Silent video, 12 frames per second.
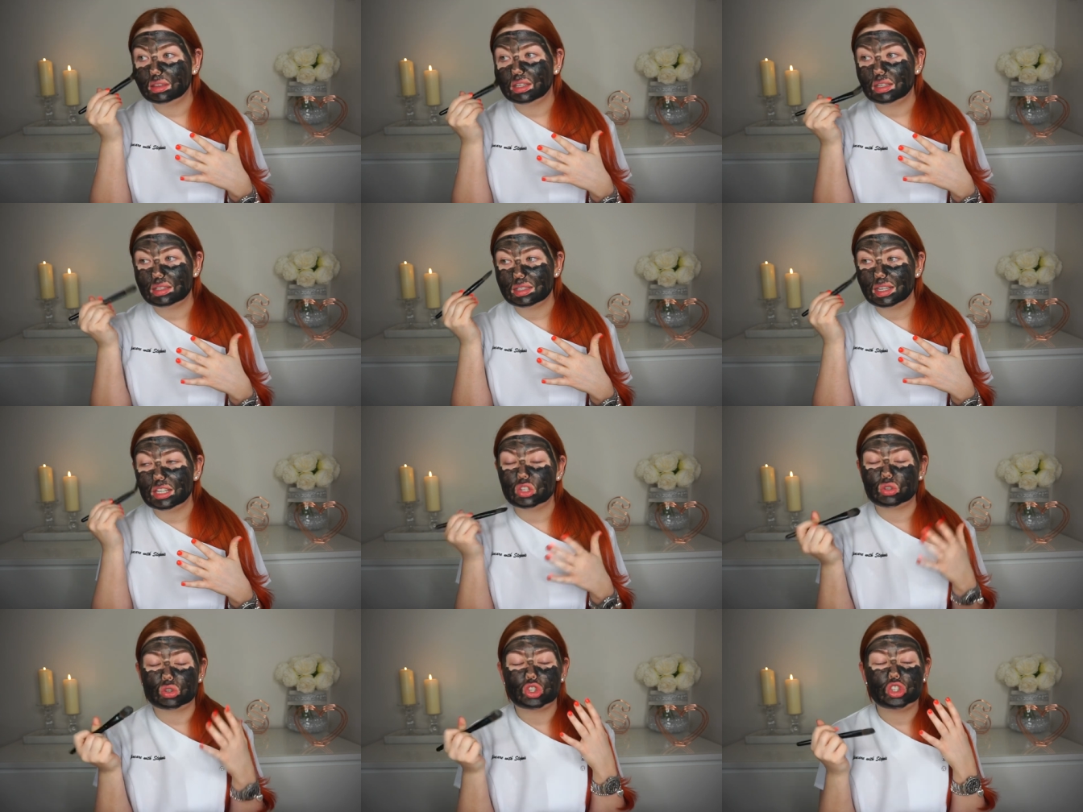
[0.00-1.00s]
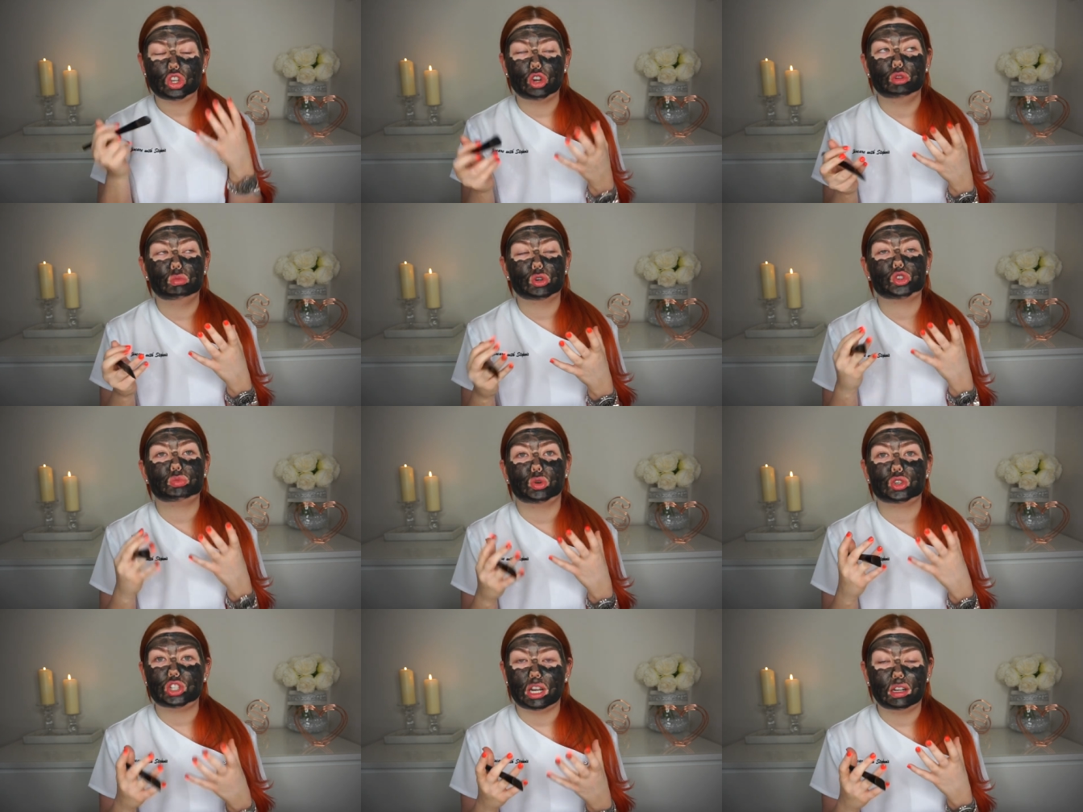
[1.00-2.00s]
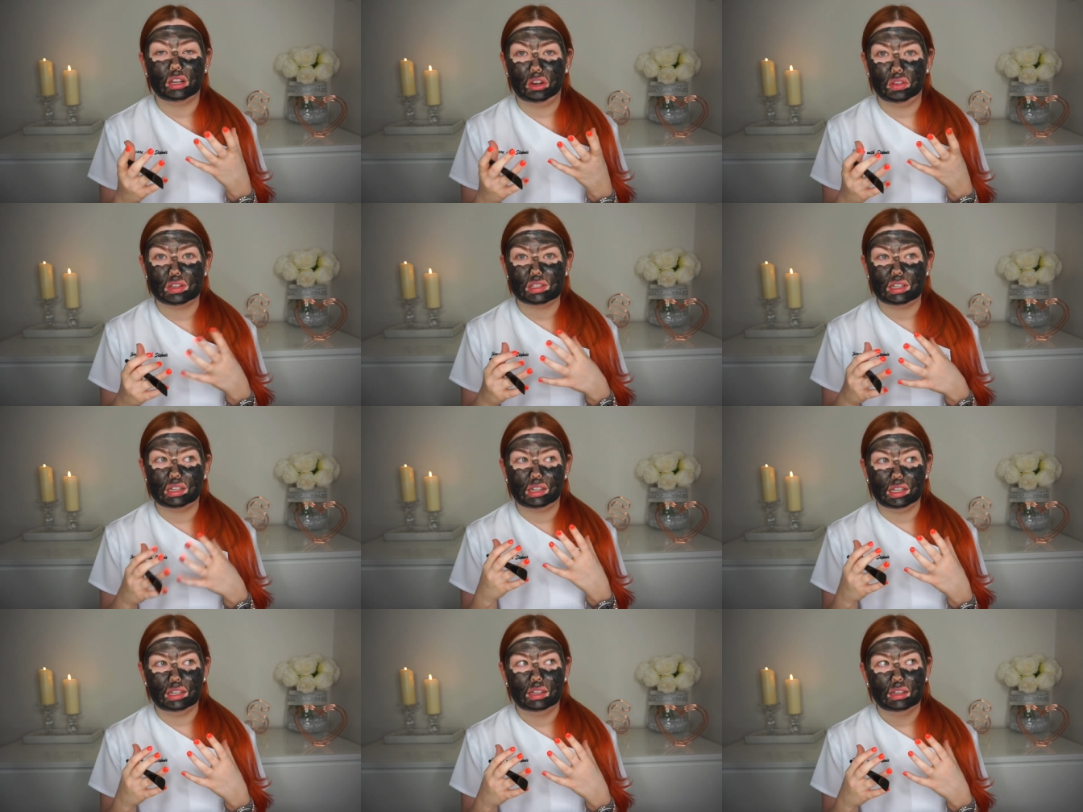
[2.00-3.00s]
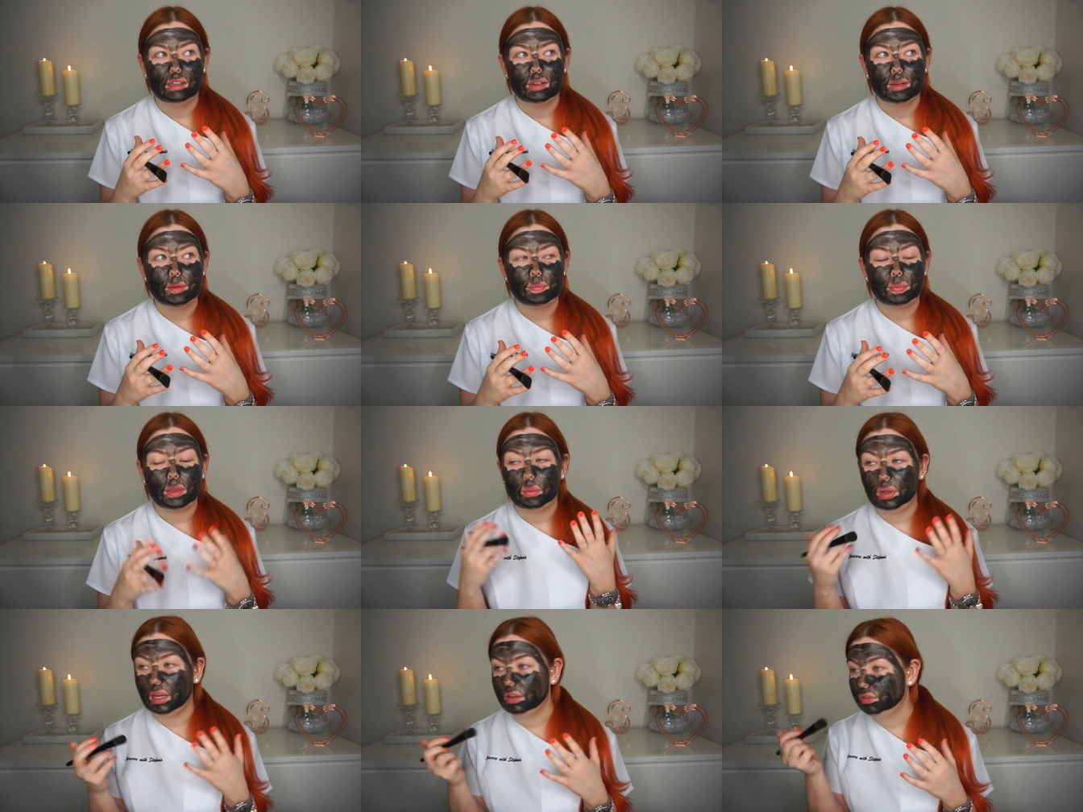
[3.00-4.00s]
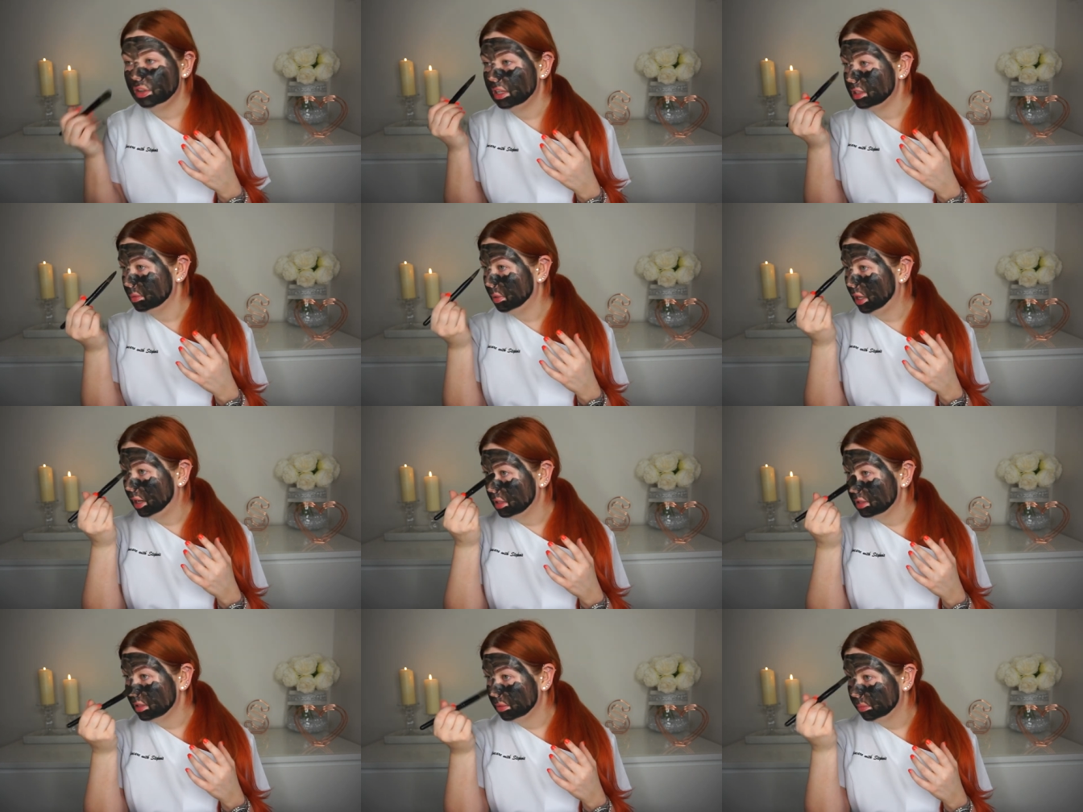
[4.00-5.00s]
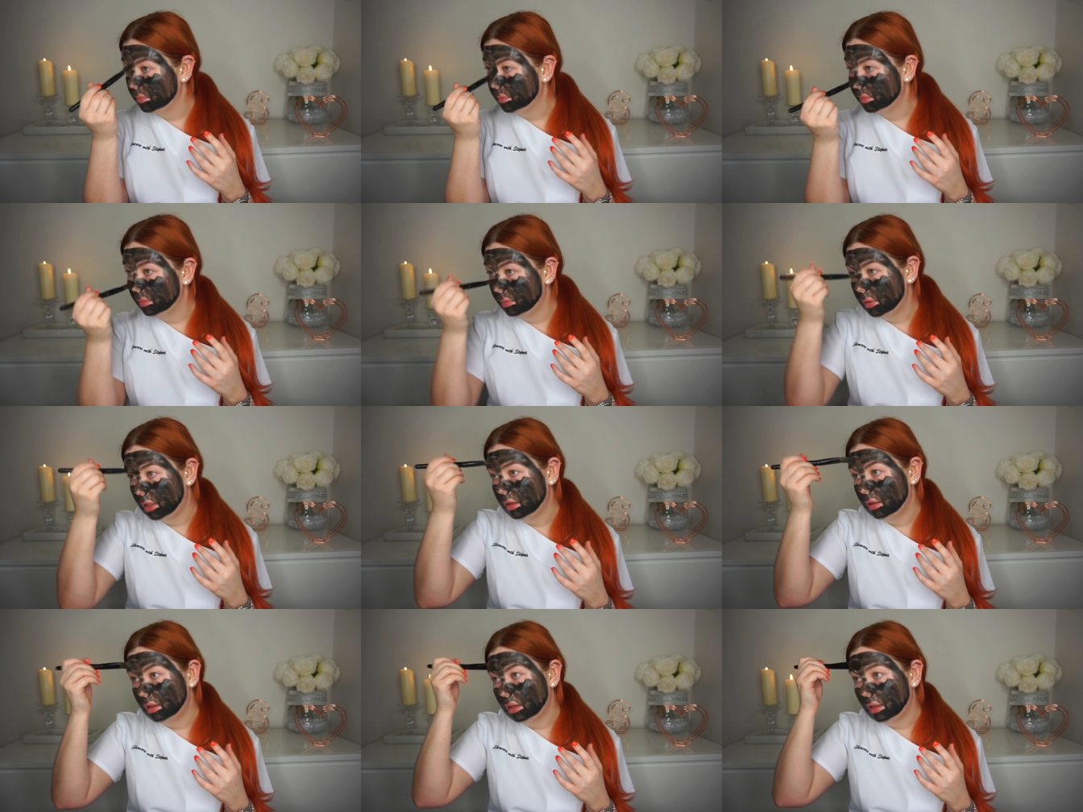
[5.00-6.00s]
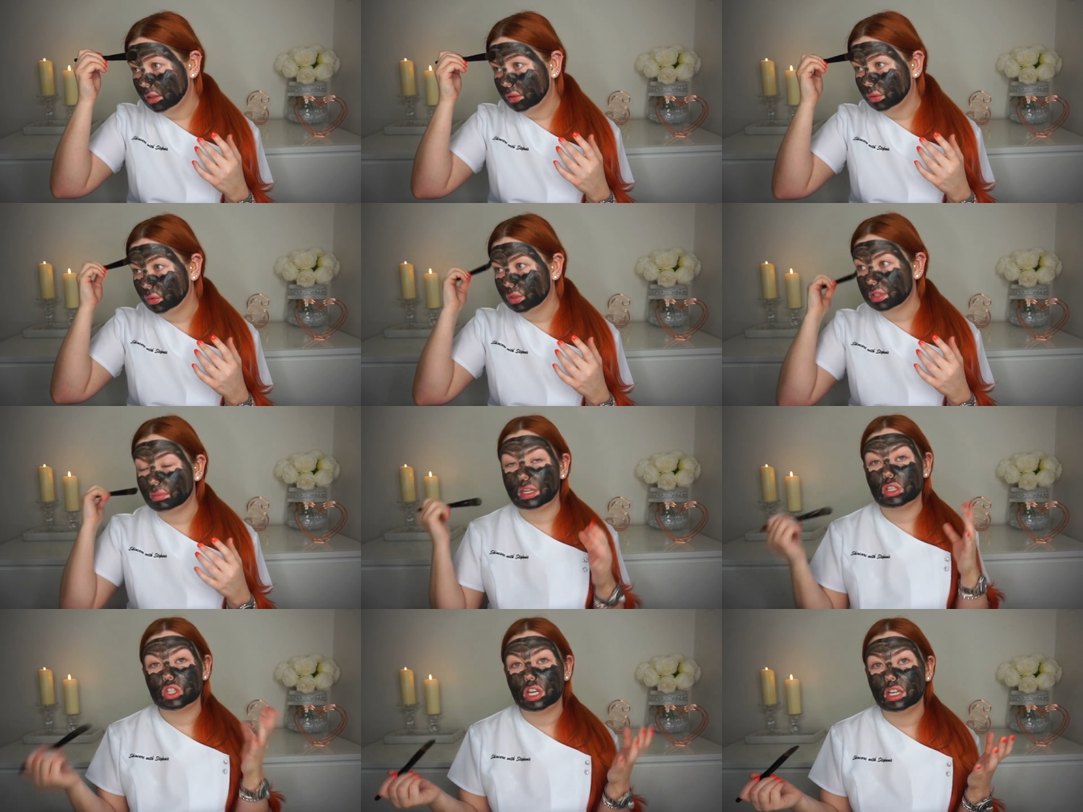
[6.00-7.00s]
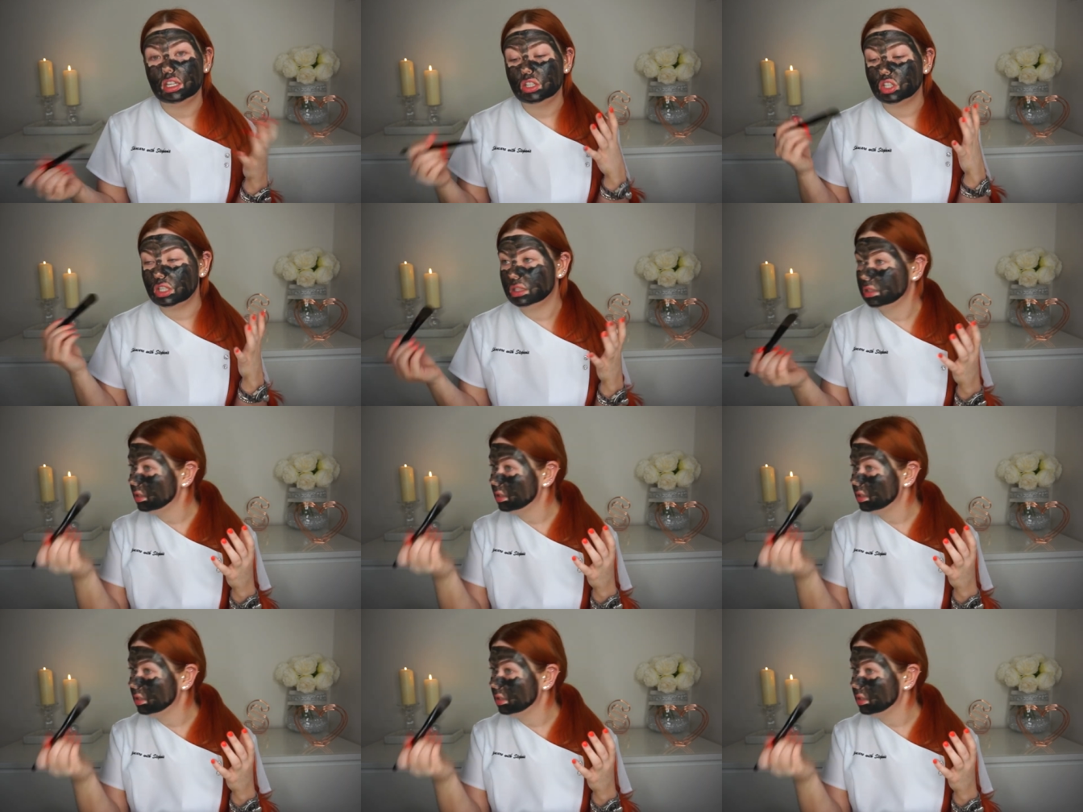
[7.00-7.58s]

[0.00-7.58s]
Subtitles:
this, it's just so much more gentle on the skin. Like, when I first applied it, I thought it might change. It